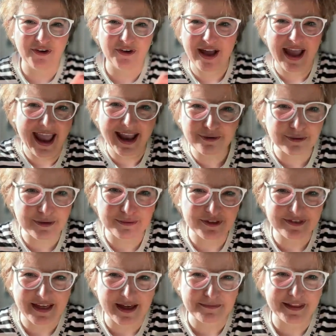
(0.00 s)
angry with
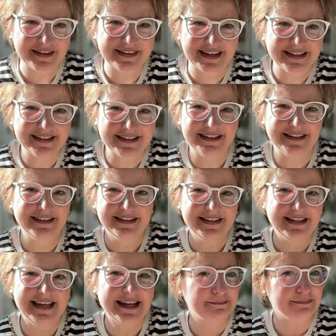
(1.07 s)
them that they didn't
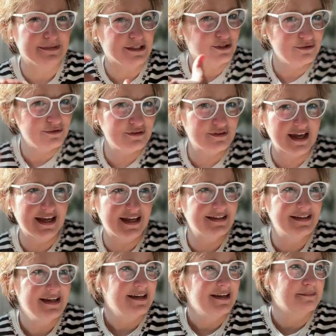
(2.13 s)
let me do that,
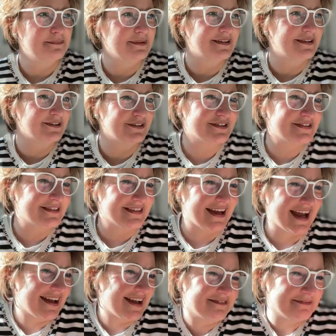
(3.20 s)
because
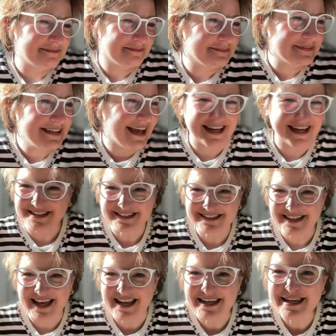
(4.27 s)
I didn't
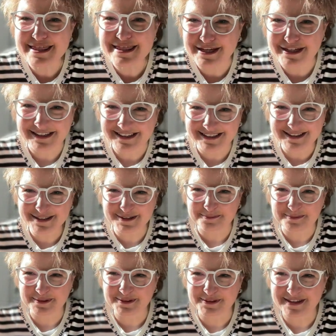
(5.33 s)
dare neither. So
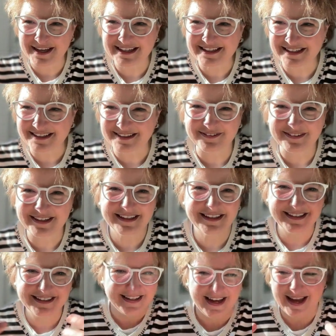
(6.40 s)
because I
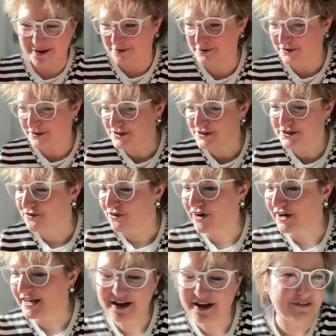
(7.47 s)
was not strong
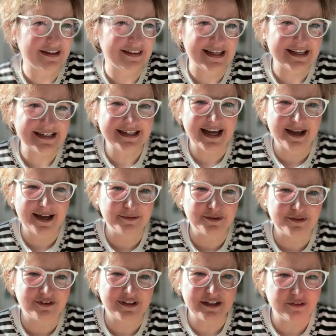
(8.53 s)
enough at that time to
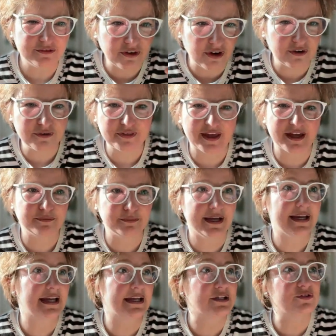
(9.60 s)
really follow that
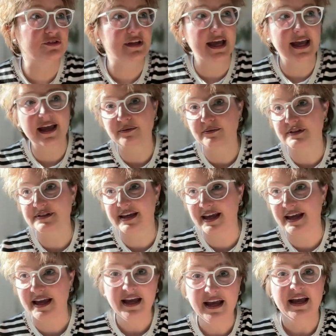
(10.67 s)
way. And today I would say
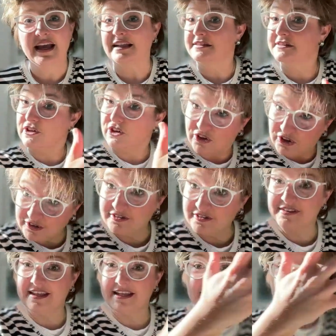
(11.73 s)
it's good
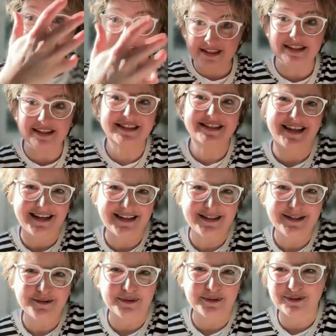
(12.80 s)
that I did the
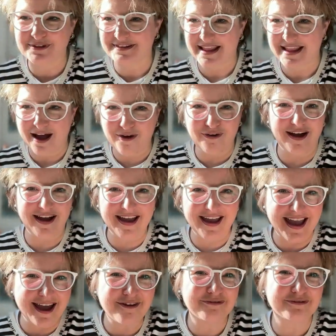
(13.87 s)
studies, because now I
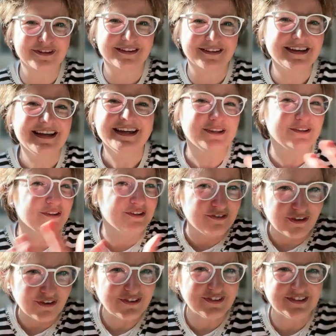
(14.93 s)
have the
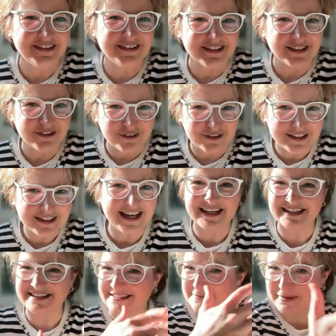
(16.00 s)
university degree. I
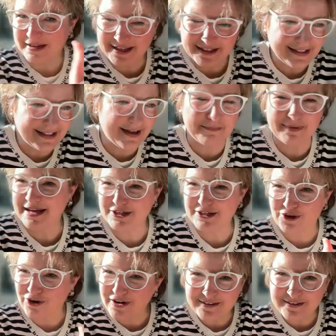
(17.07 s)
did my
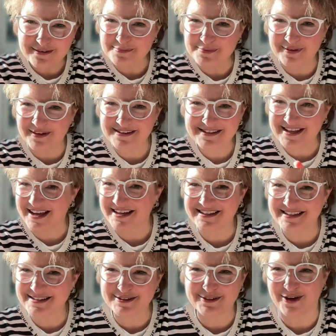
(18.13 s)
journalism
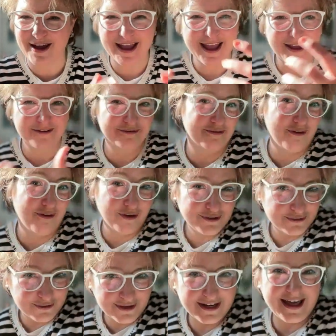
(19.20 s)
studies, so I have
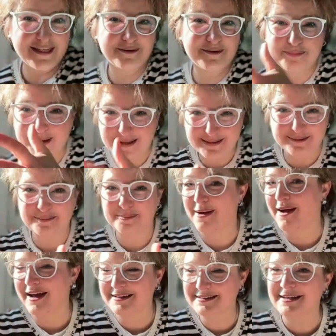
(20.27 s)
also another puzzle
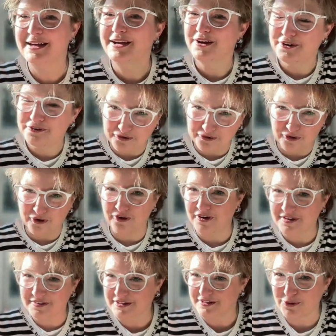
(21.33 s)
part for
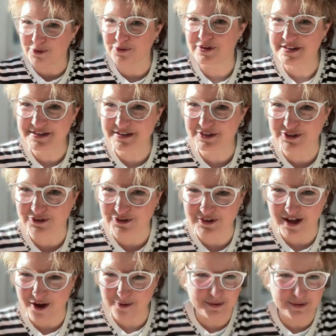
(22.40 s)
the Logo Institute
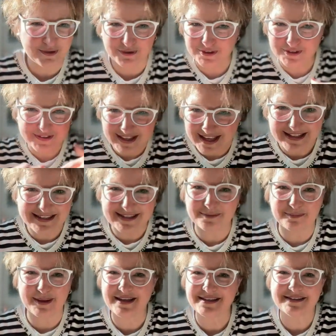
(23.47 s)
now, because that's the
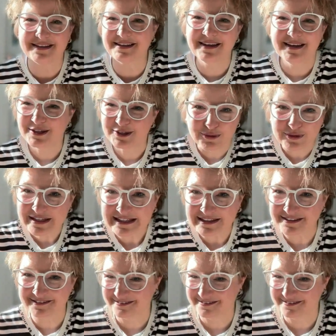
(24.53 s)
basic you need.